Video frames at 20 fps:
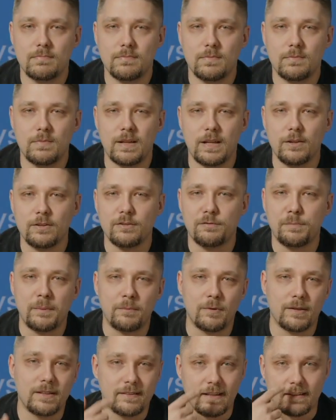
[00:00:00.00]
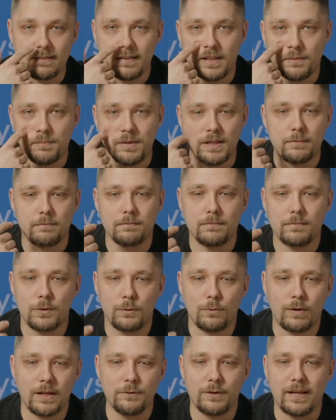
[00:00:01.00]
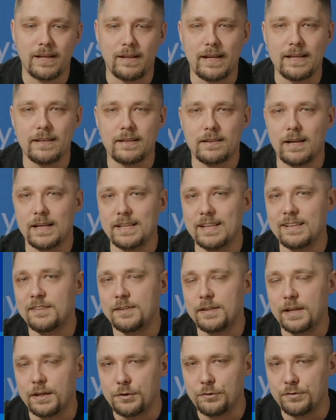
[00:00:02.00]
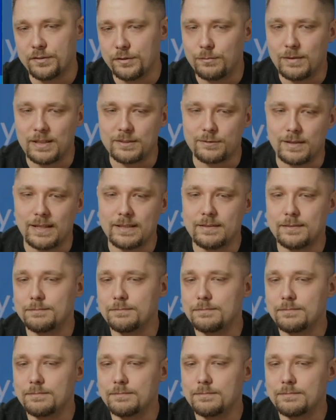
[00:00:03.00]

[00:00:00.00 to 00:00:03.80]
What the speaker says: a lot of people is asking me, why do I like IdentityIQ so much, right?